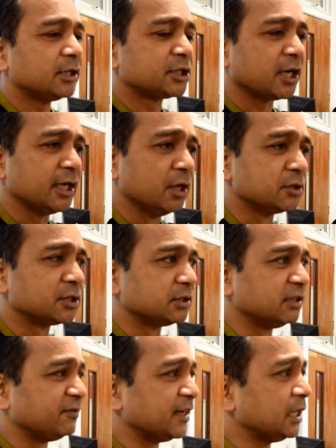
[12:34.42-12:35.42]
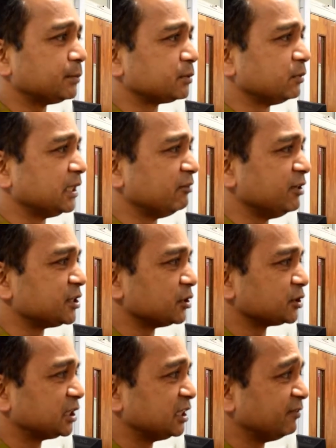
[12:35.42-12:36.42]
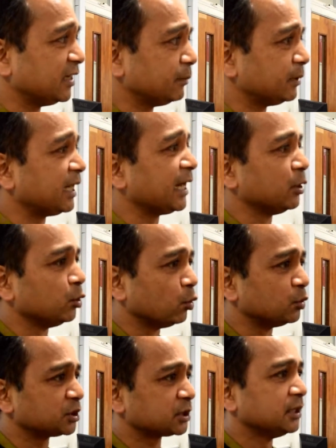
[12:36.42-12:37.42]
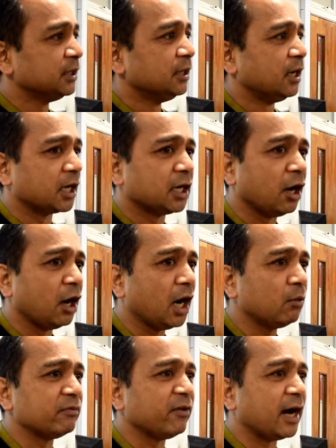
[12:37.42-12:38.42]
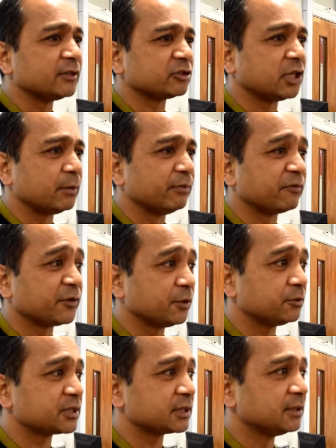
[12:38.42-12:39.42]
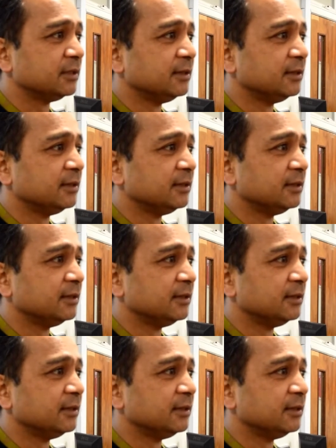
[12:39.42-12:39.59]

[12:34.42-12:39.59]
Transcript: Toyota developed with their research and development and launched a car with hydrocarbon fuels,